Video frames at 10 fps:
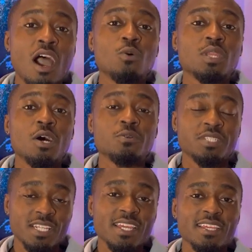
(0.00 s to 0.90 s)
how
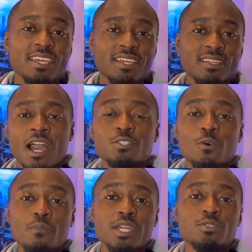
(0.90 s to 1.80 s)
loud it can get. As
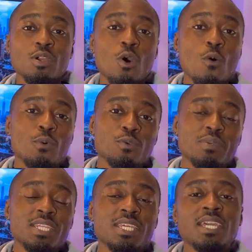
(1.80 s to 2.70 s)
compared to the HomePod
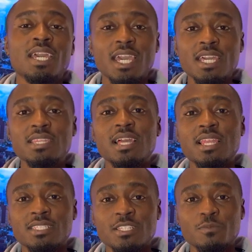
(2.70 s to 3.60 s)
mini and the
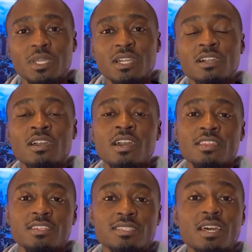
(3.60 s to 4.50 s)
Alexa speaker,
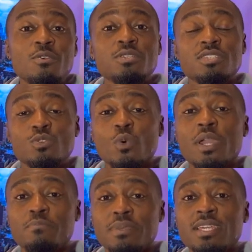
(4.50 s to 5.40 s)
the Sonos is
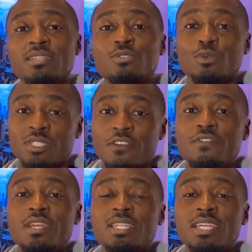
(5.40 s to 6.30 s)
quite big so
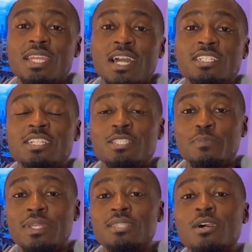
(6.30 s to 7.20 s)
definitely it actually
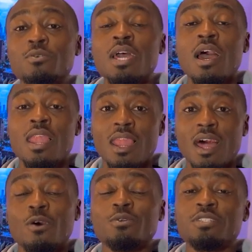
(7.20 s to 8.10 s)
spits out
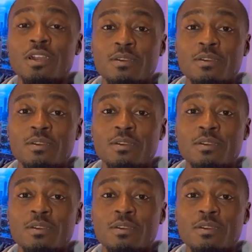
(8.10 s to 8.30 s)
loud